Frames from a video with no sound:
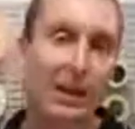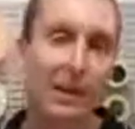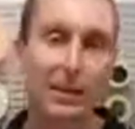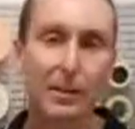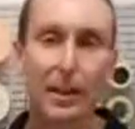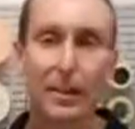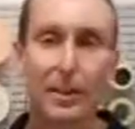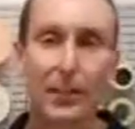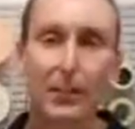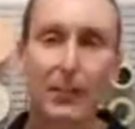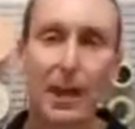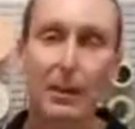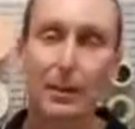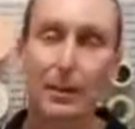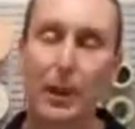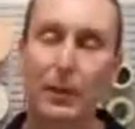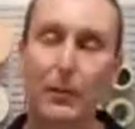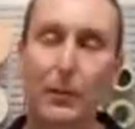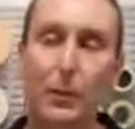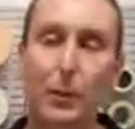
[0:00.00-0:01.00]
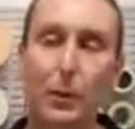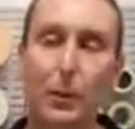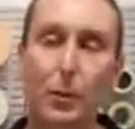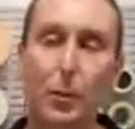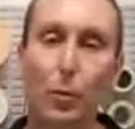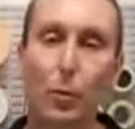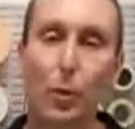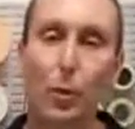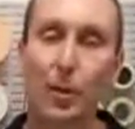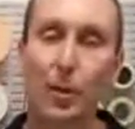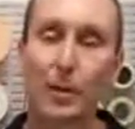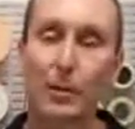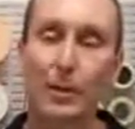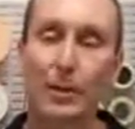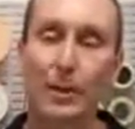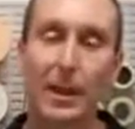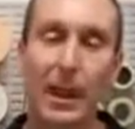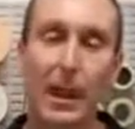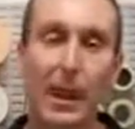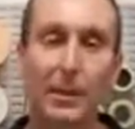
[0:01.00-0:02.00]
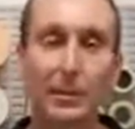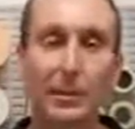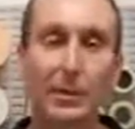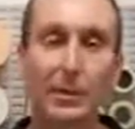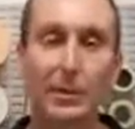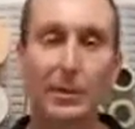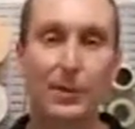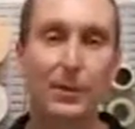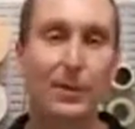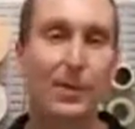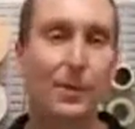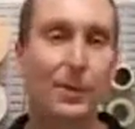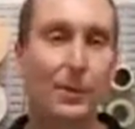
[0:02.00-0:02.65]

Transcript: Let's go to the table and have a look at what actually happens